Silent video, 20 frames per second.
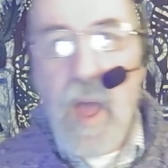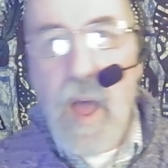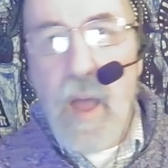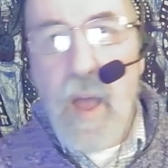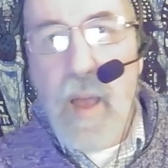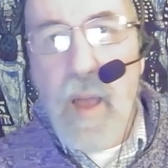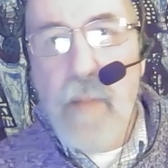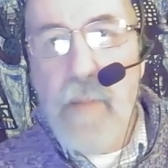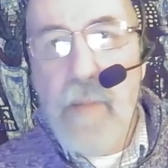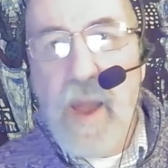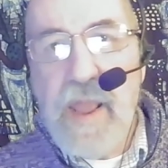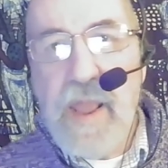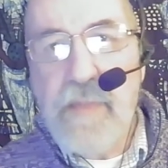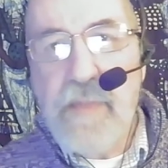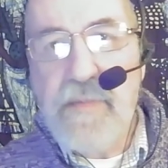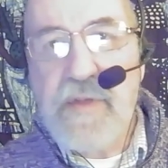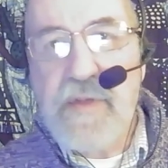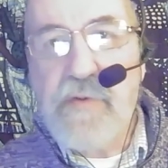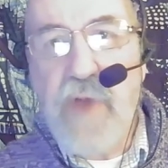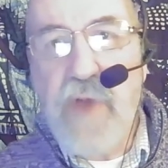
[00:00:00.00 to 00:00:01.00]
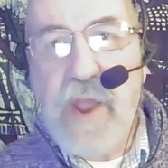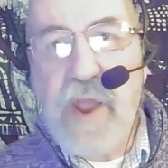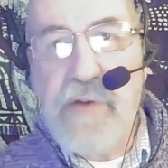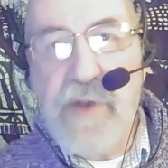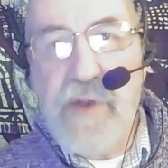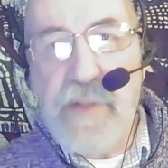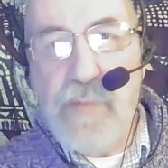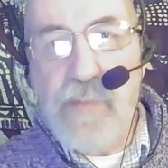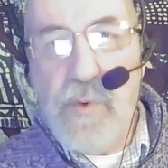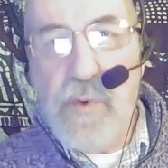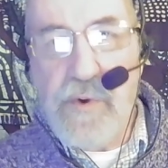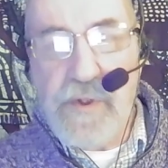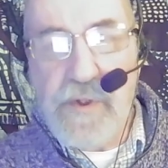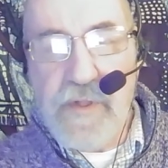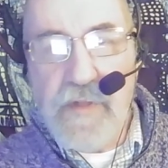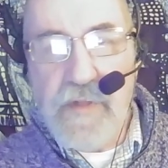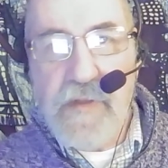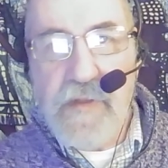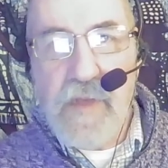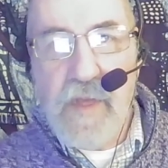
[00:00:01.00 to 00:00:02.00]
my name's Gregory
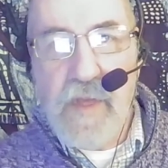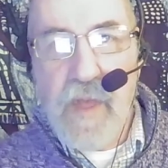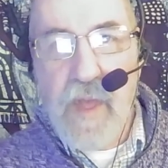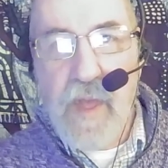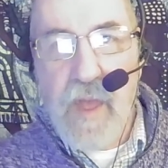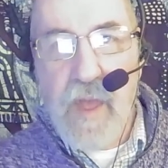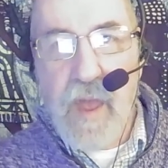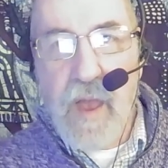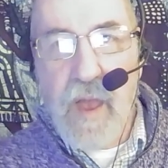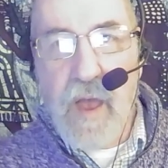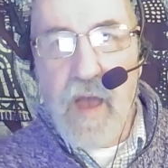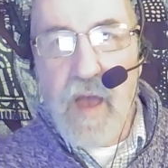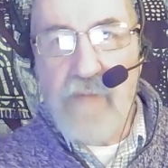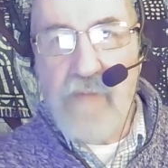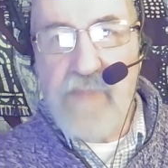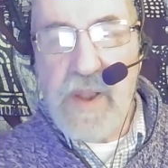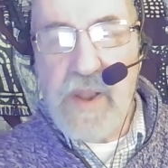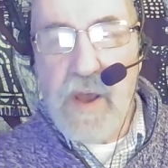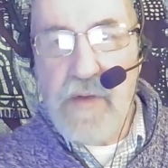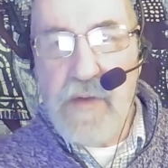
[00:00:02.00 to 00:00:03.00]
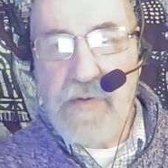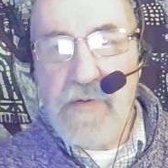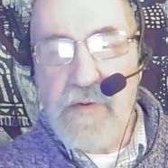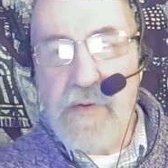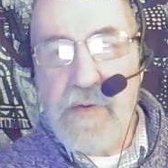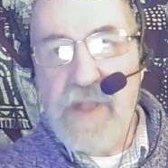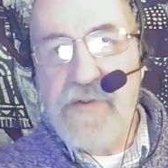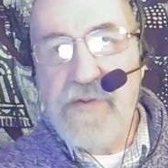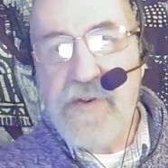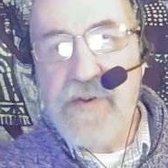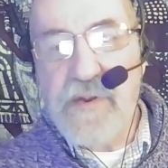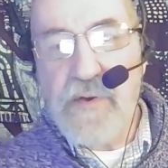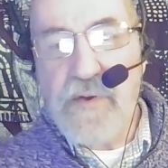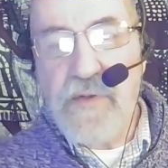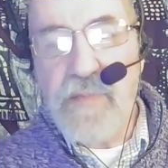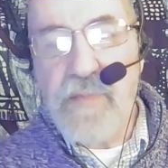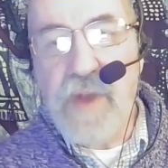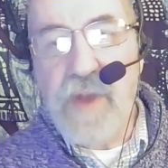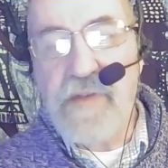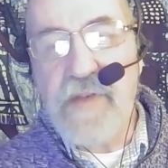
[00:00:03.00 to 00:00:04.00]
Woods. I've been asked to introduce
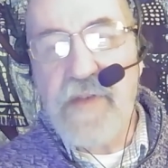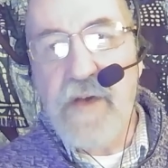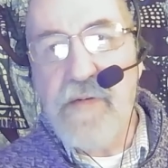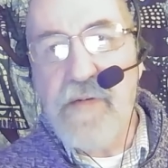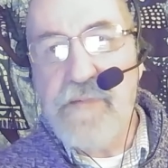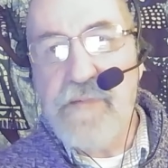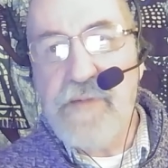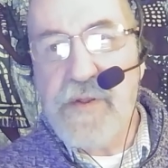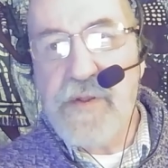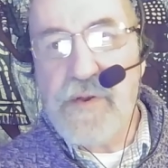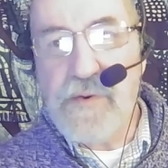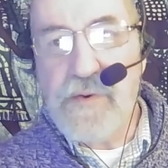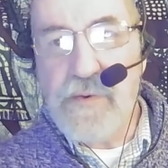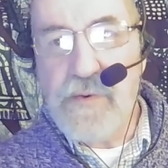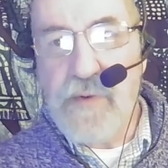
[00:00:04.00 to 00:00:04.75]
myself to